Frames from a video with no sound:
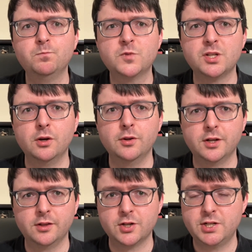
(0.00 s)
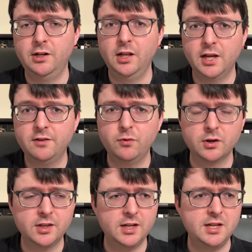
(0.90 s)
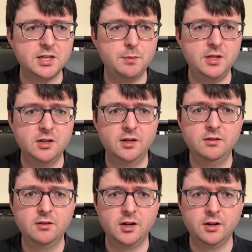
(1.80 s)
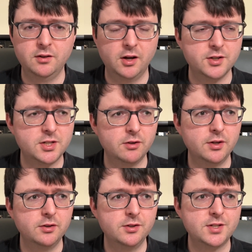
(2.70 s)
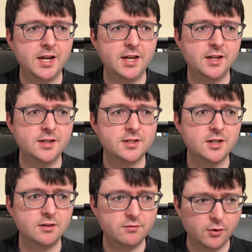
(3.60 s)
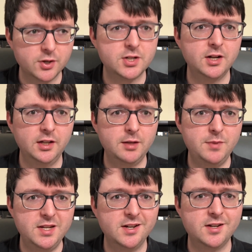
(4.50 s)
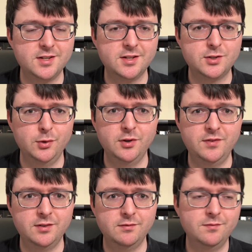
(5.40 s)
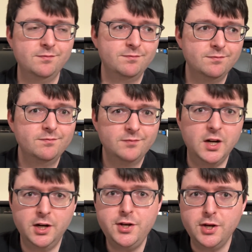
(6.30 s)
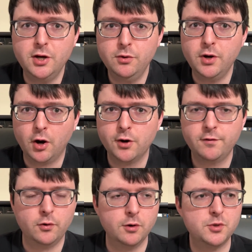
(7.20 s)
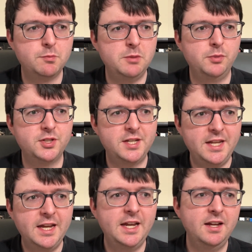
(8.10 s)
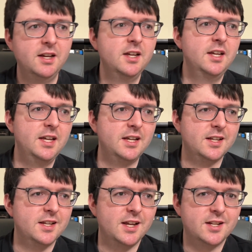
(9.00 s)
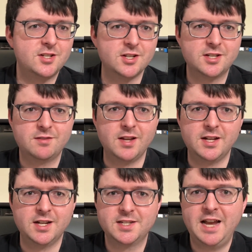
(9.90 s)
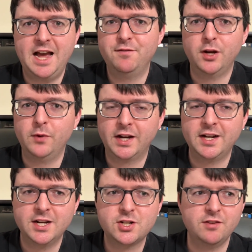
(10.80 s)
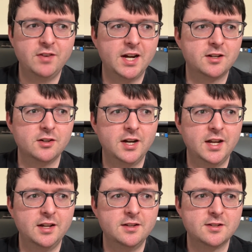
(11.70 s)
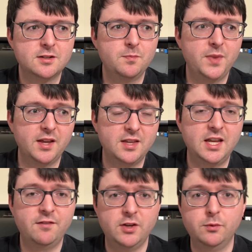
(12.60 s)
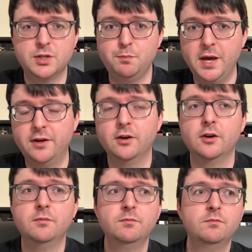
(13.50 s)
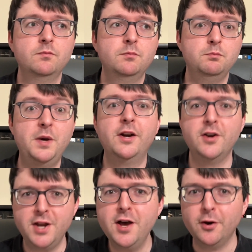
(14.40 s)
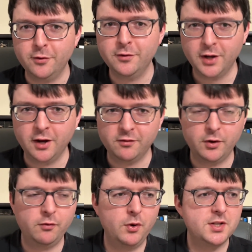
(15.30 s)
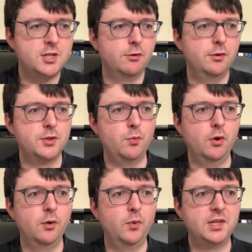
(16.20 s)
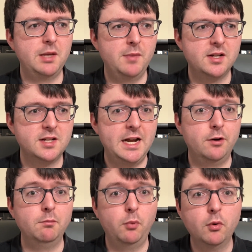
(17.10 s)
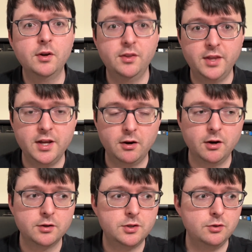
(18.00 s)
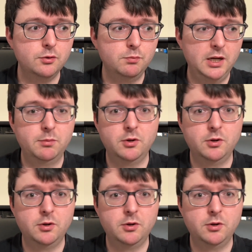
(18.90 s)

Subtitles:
So there's still a lot of work that needs to be done on serials, and unfortunately, because it's sort of a unknown art form to people today, it doesn't have that recognition factor. And I think if it was better known of what serials were and what they meant and how important they are to pop